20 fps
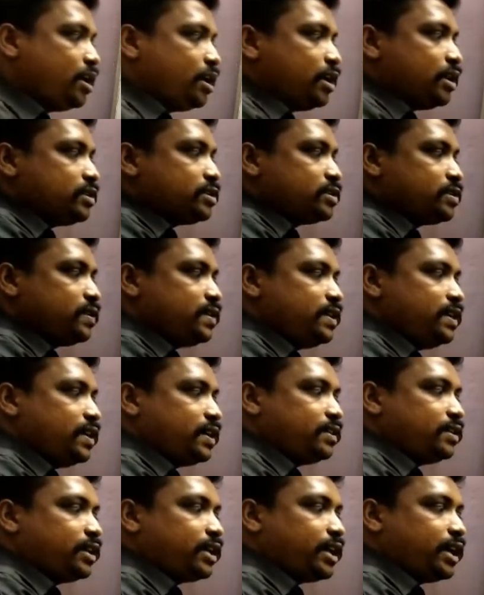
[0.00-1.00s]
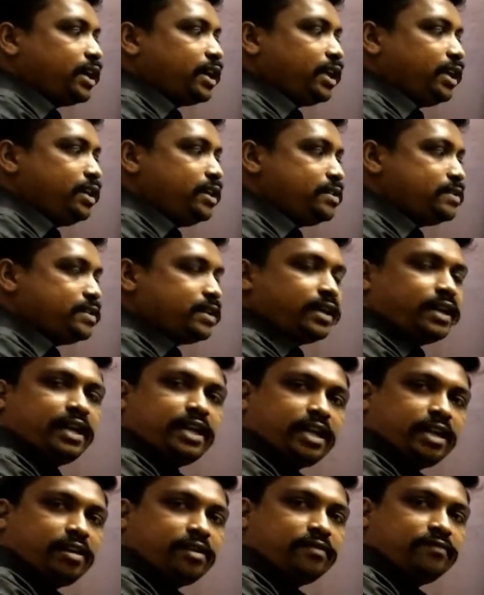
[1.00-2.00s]
See here the cation, it is the
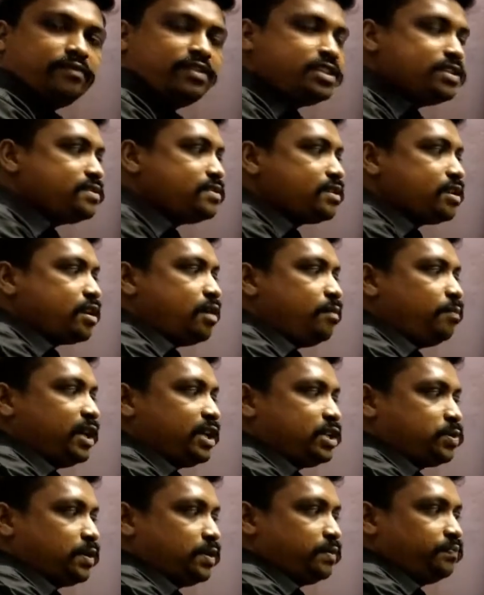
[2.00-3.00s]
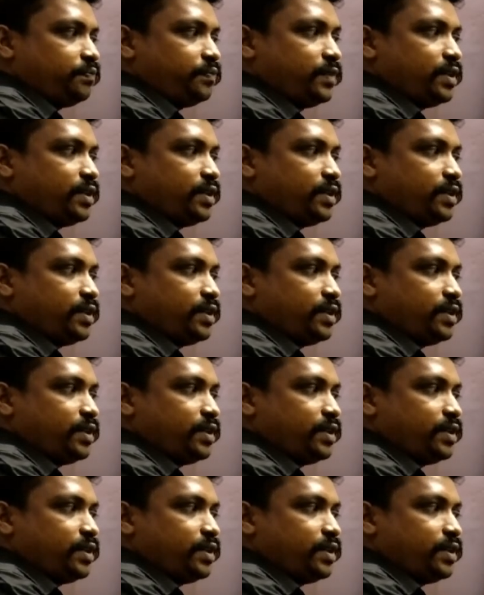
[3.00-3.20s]
cation, which is a complex one.